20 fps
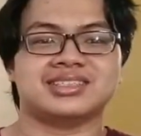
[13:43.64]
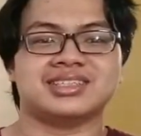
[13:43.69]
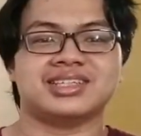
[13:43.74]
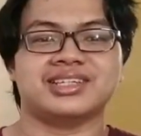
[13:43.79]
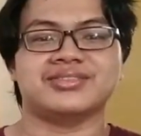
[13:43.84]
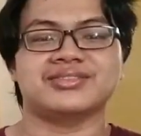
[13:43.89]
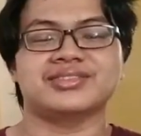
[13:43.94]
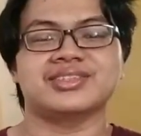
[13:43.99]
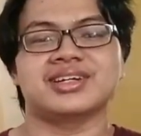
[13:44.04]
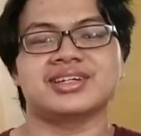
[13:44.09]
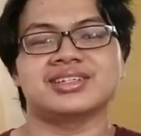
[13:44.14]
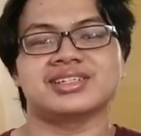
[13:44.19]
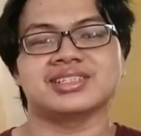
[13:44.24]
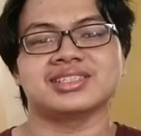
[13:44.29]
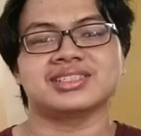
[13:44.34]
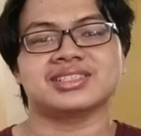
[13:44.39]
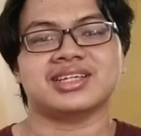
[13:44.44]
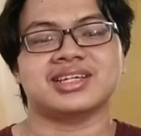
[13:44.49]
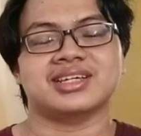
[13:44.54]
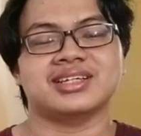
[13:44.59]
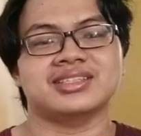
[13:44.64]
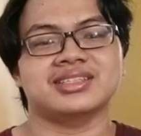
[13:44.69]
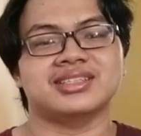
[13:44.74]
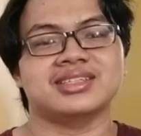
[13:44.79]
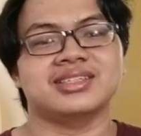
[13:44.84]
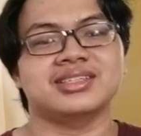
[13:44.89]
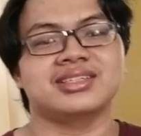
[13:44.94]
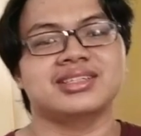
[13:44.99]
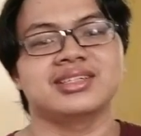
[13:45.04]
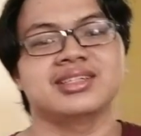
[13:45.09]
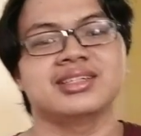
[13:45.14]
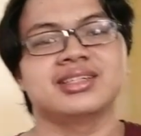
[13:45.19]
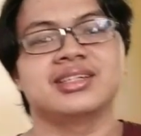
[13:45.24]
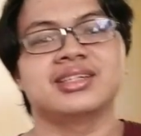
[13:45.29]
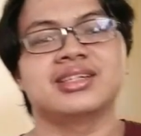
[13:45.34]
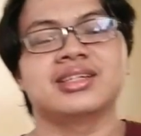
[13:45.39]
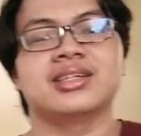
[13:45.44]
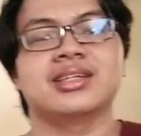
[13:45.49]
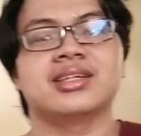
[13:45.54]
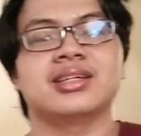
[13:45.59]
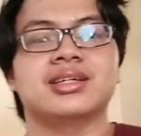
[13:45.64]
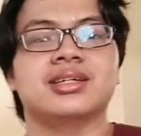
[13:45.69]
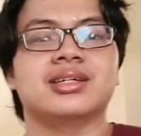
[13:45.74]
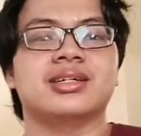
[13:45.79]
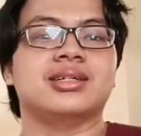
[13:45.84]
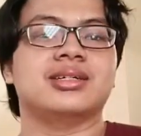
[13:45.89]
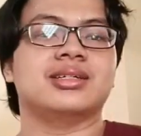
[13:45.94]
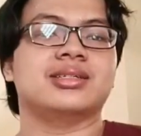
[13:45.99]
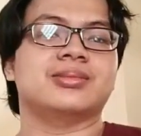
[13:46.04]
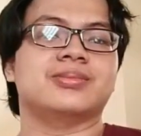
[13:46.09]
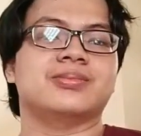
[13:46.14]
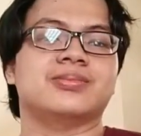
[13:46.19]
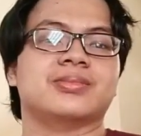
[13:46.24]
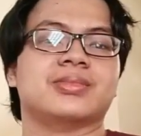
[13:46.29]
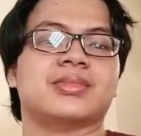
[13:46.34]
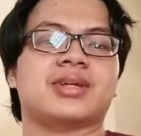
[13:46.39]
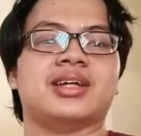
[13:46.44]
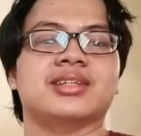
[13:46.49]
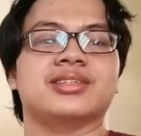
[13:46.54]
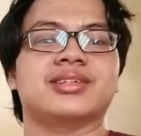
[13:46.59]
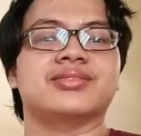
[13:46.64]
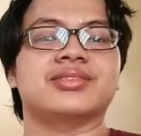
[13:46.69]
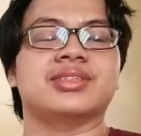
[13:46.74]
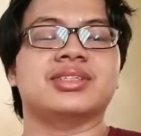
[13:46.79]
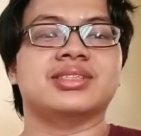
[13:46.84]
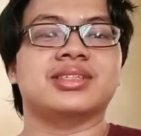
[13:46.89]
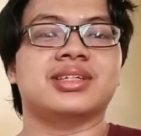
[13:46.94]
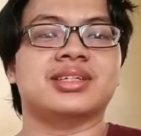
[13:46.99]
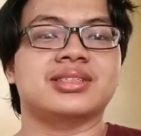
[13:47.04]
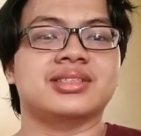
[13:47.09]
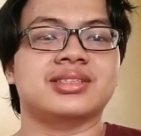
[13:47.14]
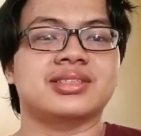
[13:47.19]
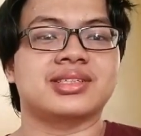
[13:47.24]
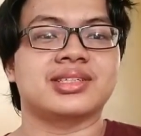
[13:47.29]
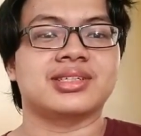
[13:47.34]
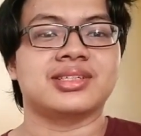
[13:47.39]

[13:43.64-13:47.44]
if there is any kind of thing that